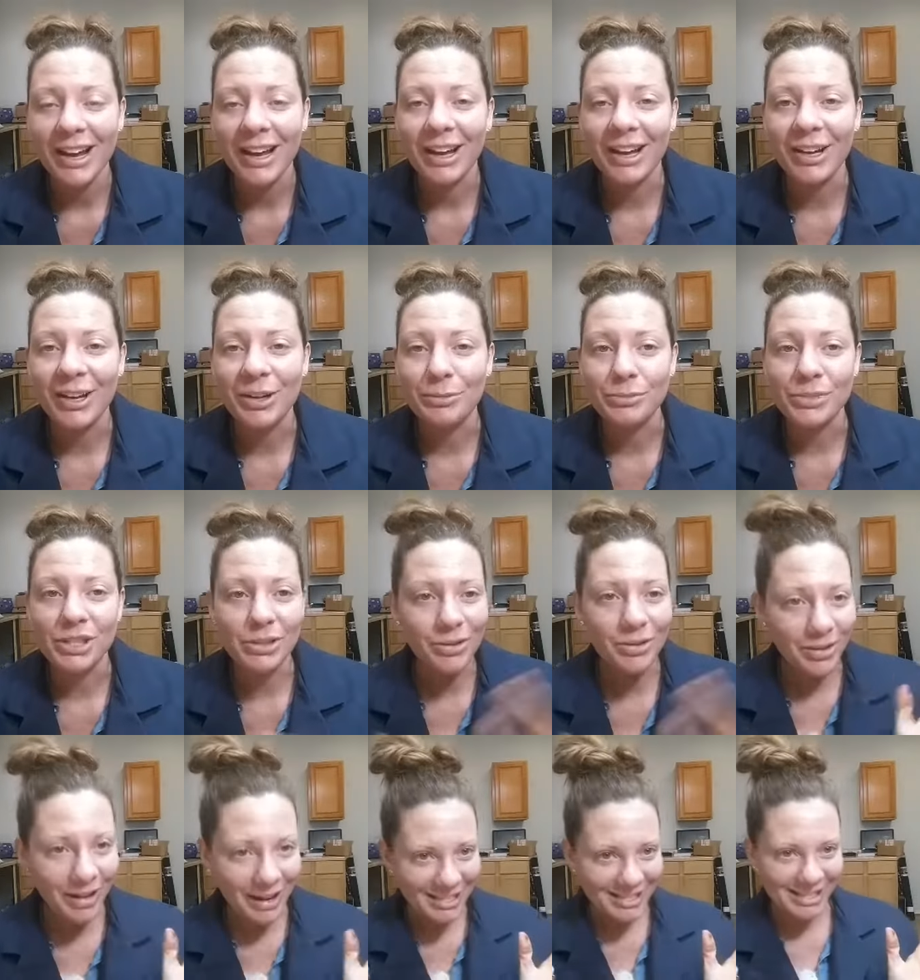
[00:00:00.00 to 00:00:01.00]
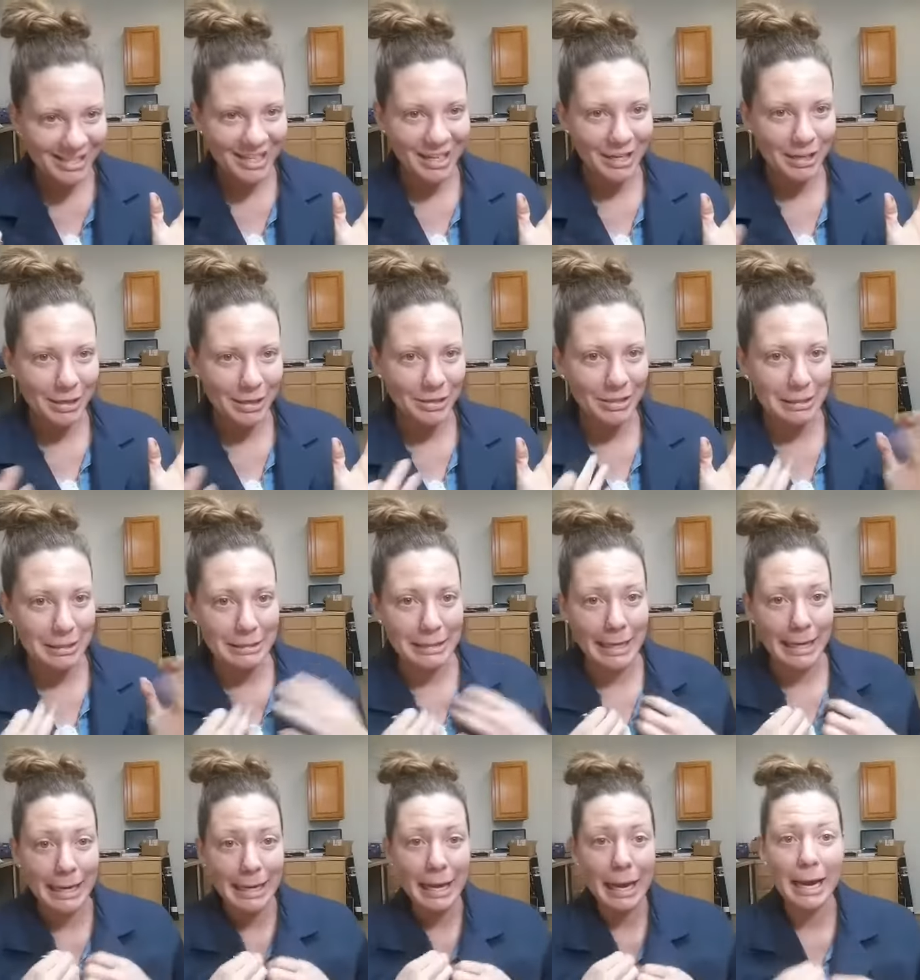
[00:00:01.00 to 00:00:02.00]
So you guys see here
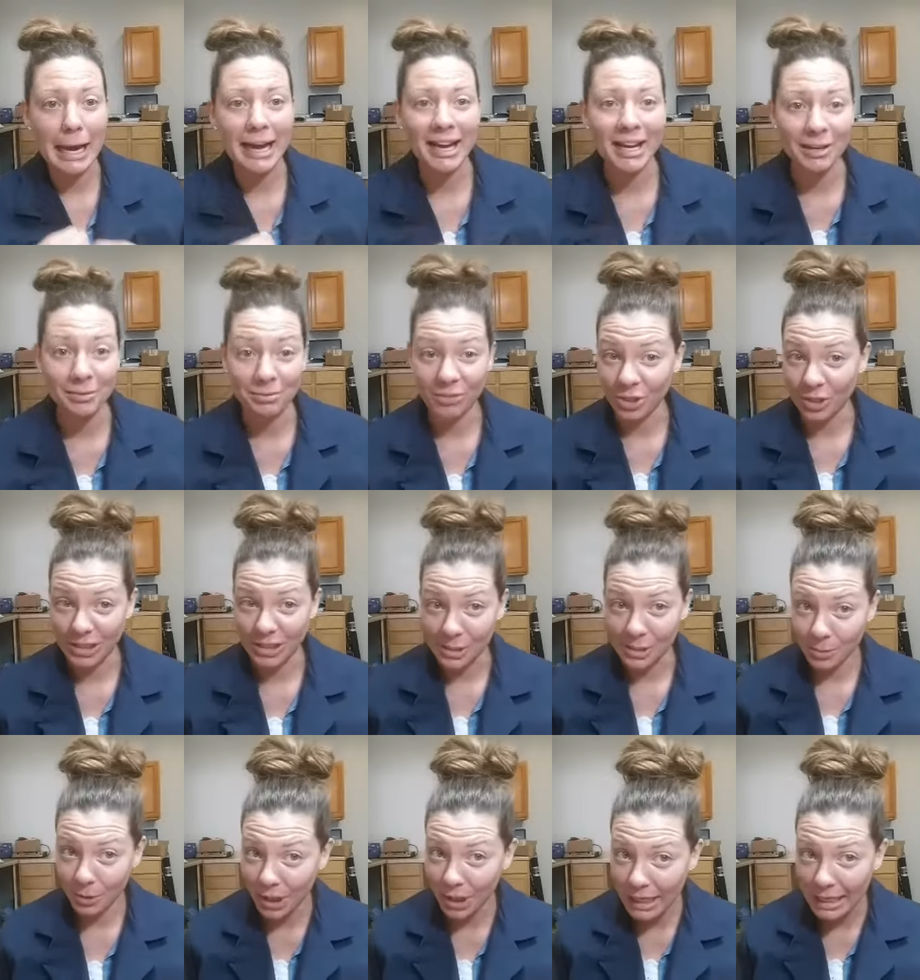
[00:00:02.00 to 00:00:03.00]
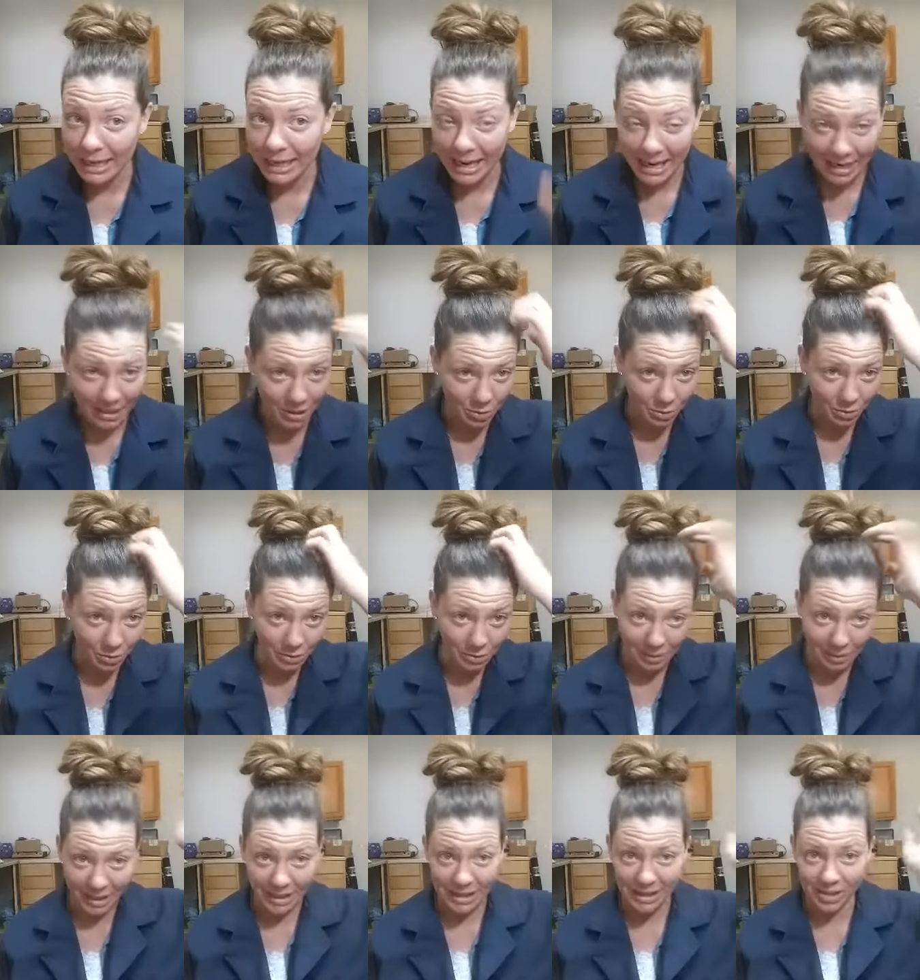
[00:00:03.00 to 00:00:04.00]
today, I'm dressed pretty casual.
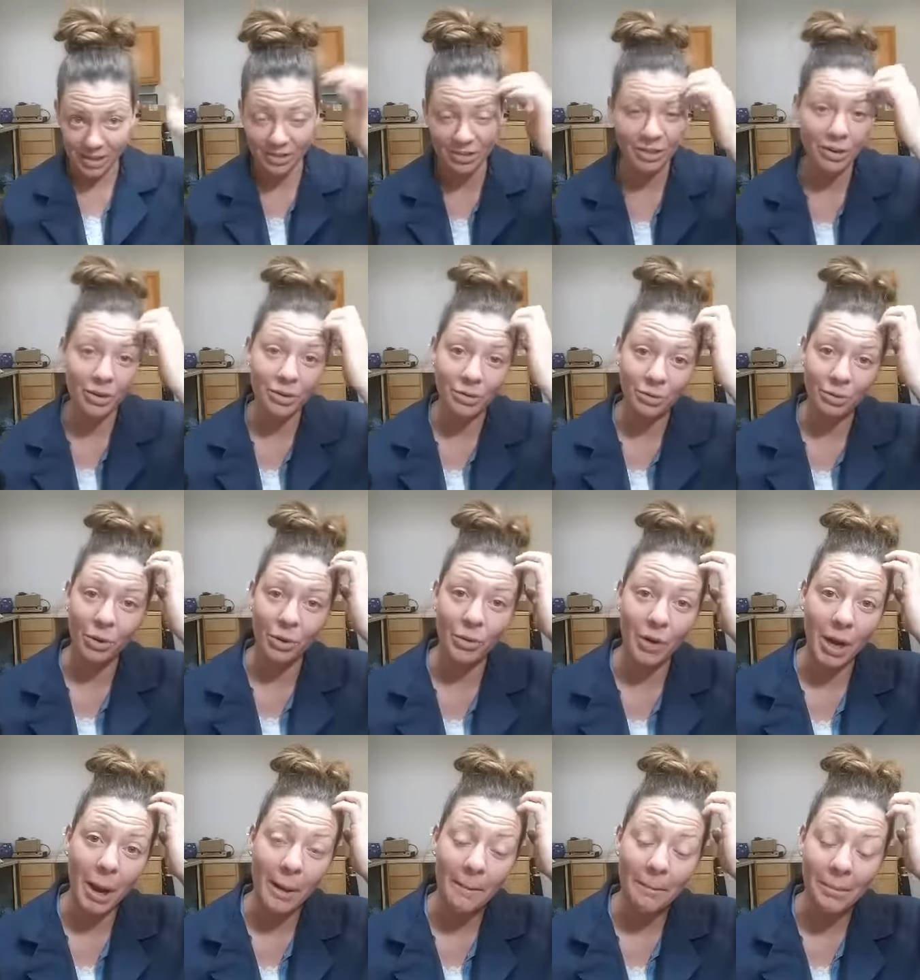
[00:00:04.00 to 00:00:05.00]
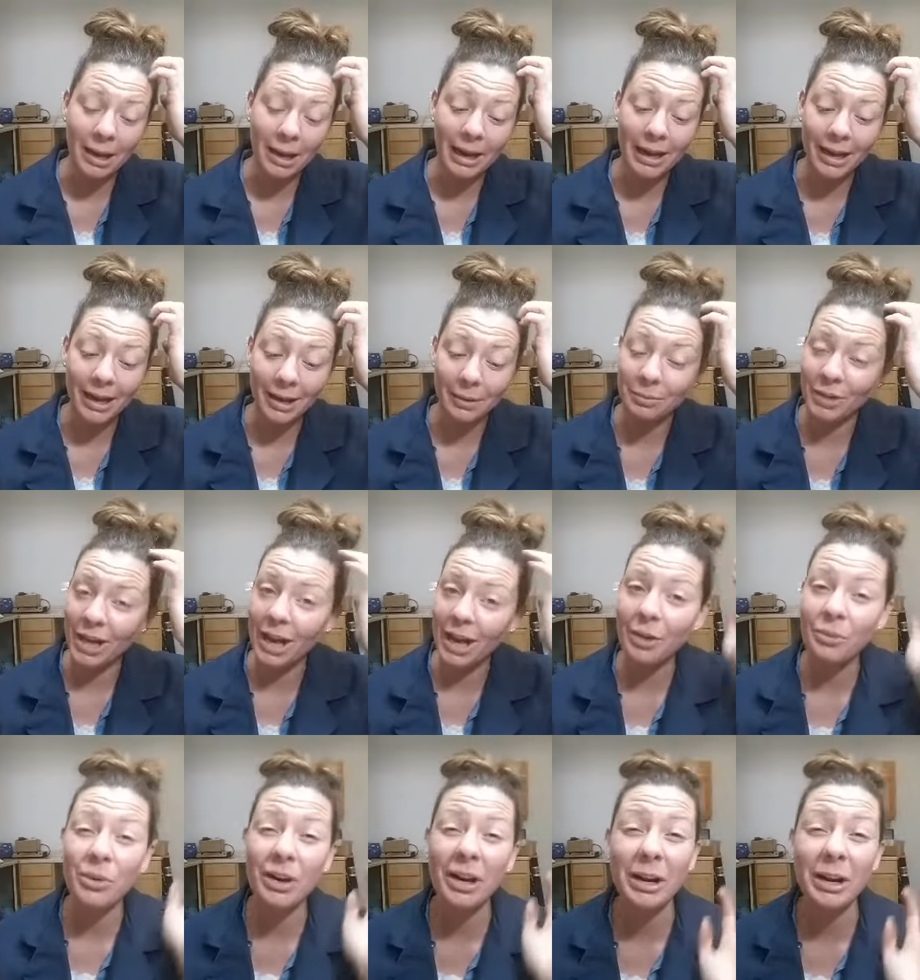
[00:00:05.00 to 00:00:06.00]
My hair is all thrown up. I'm
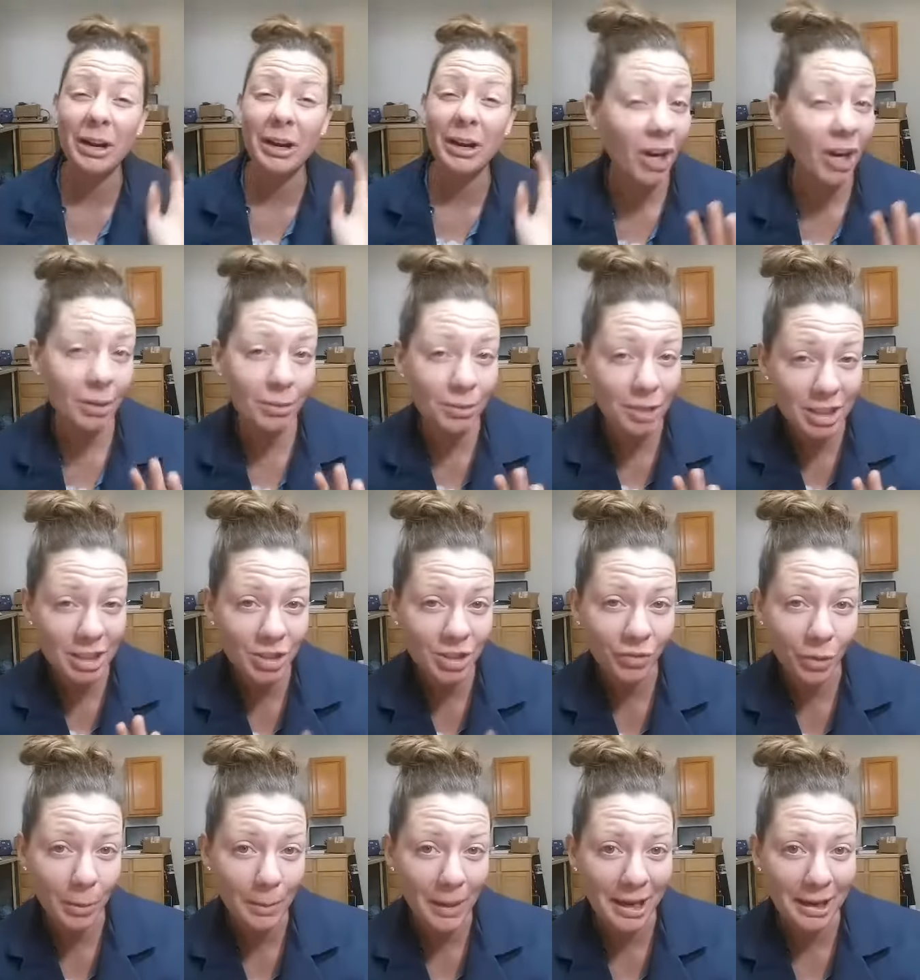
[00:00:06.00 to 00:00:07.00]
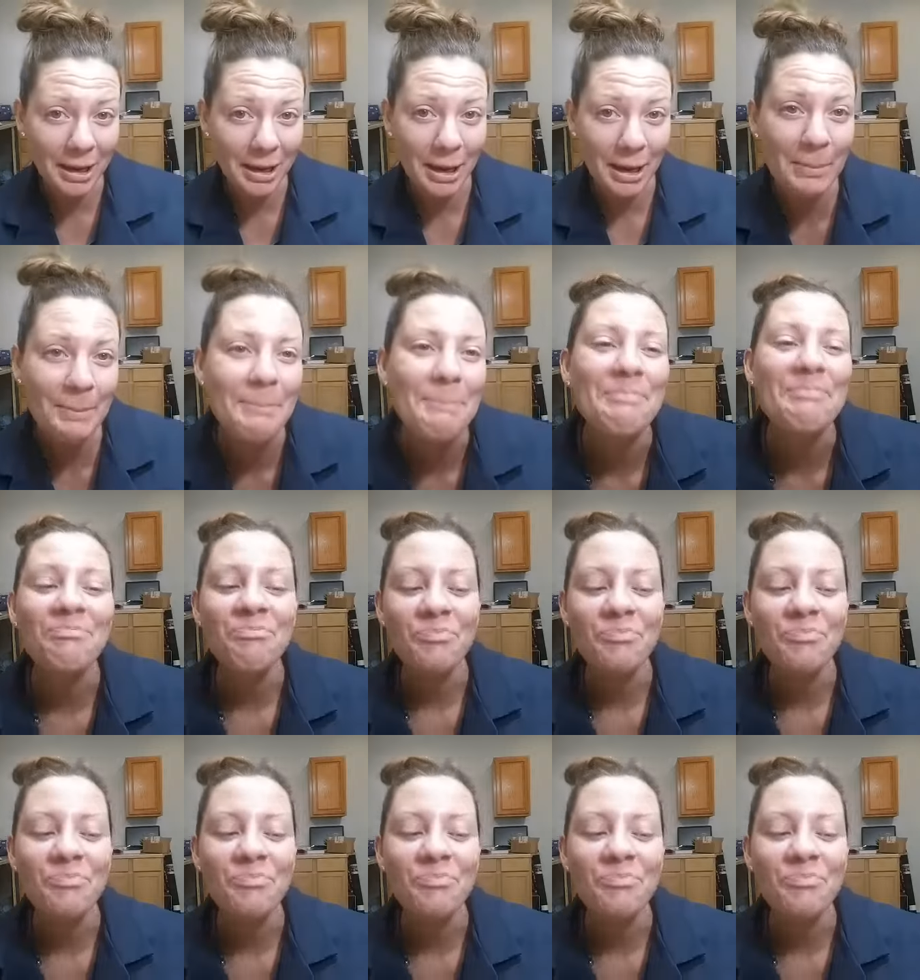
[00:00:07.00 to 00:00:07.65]
not wearing very much for makeup